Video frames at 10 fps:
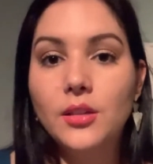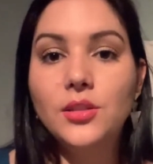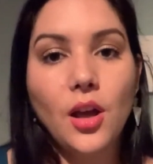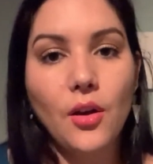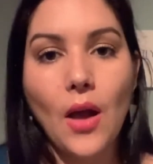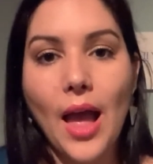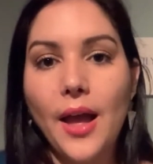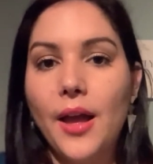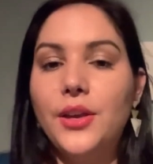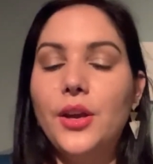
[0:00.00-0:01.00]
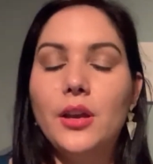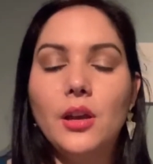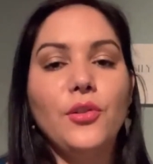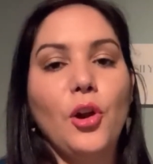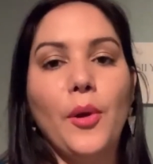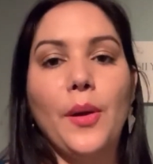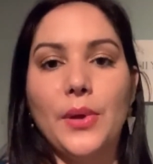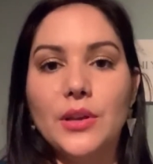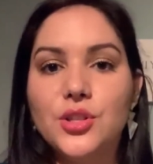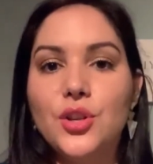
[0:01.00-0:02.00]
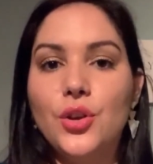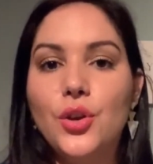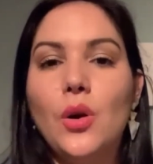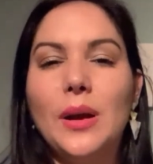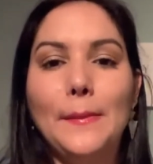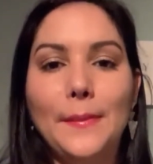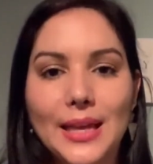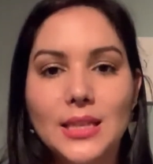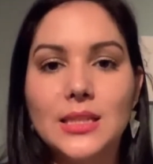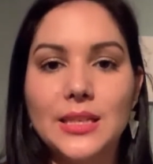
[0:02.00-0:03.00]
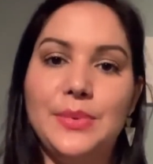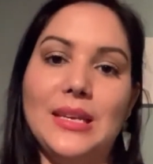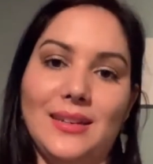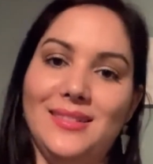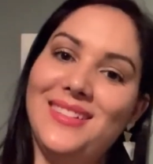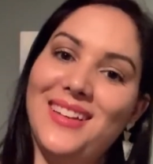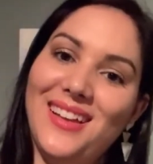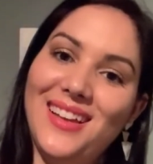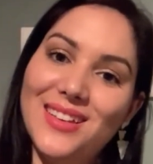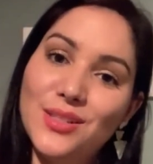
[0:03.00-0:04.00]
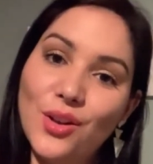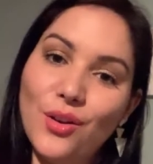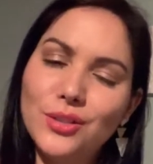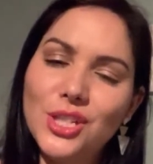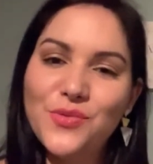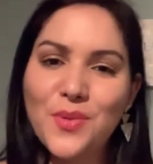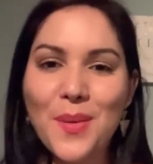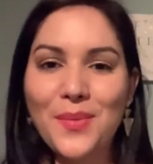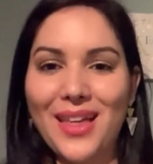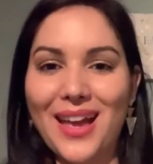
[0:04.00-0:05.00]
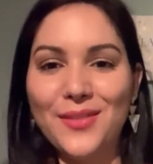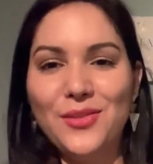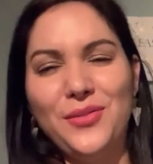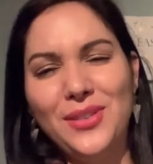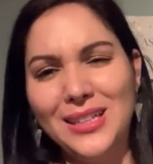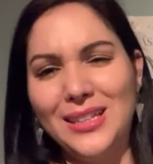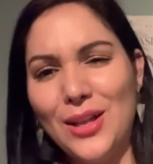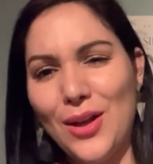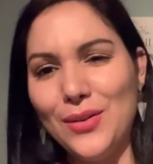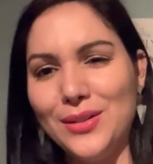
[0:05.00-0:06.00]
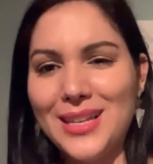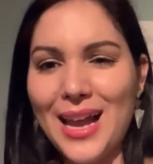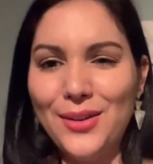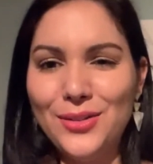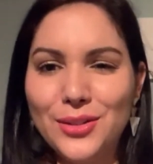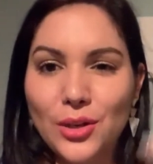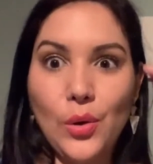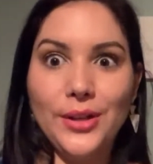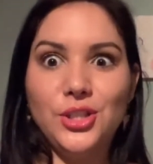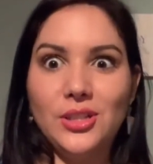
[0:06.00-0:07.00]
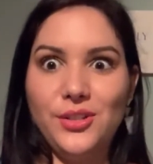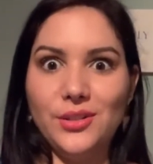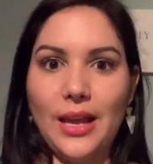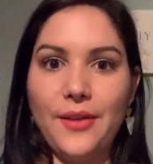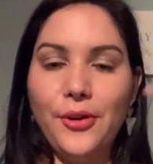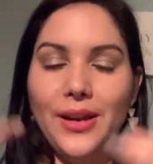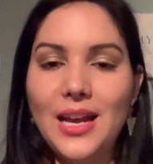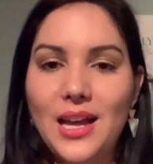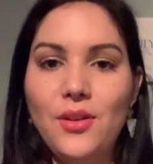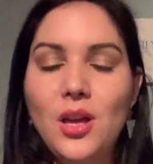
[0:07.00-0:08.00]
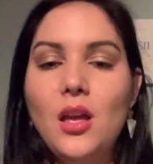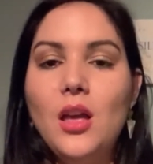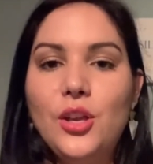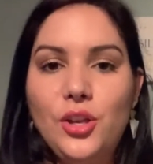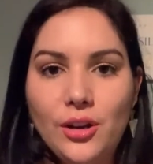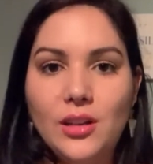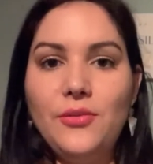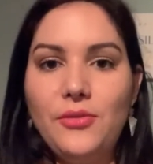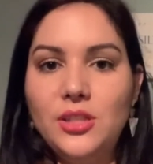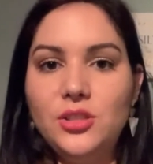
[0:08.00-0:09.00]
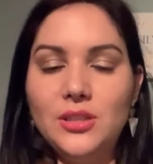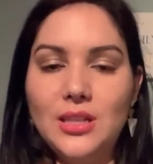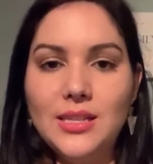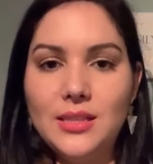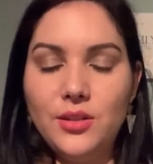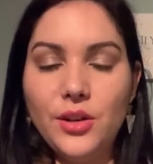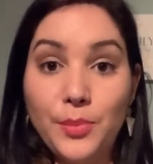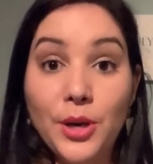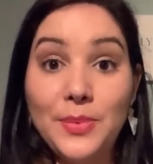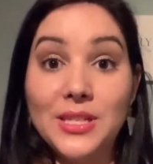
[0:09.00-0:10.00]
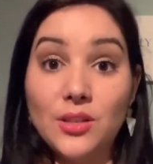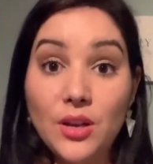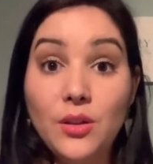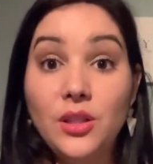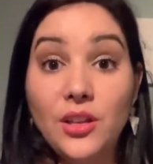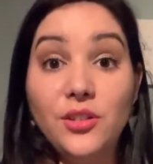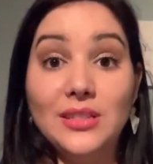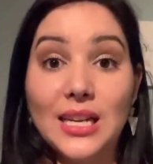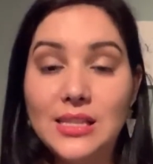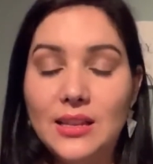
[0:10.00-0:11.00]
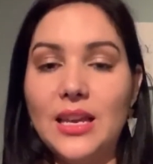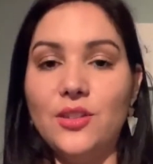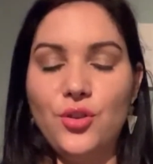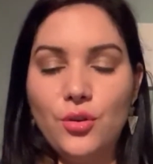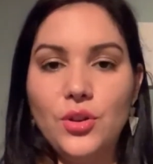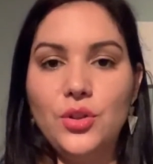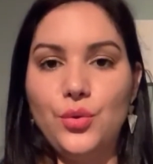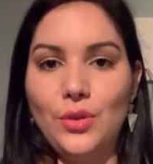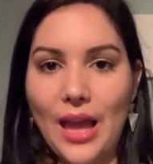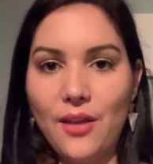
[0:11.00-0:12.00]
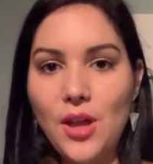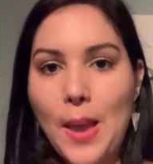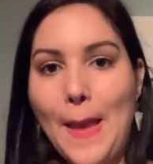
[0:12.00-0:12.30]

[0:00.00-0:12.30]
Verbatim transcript: No, uh you're here for a purpose. You are meant to be. So just remember that if you're feeling low or down, or you're questioning your life right now, you're gonna find your des your purpose in, in your destiny as you're going through life.